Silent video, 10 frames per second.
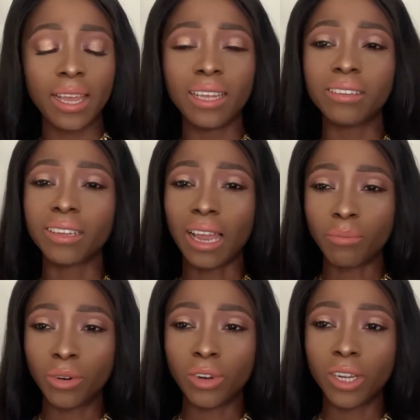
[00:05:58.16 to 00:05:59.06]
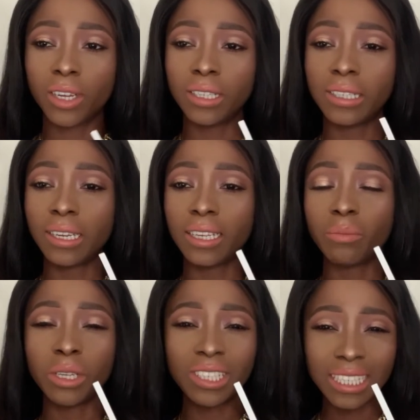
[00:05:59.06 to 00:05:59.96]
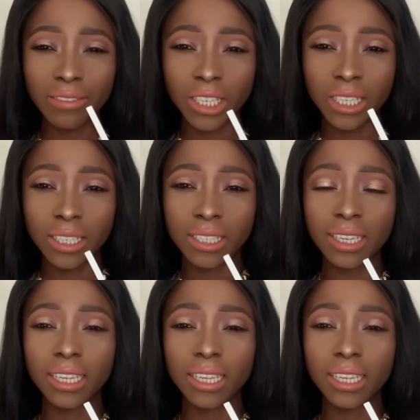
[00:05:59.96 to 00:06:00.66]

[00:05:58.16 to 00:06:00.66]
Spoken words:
It's glamorous, it's mysterious,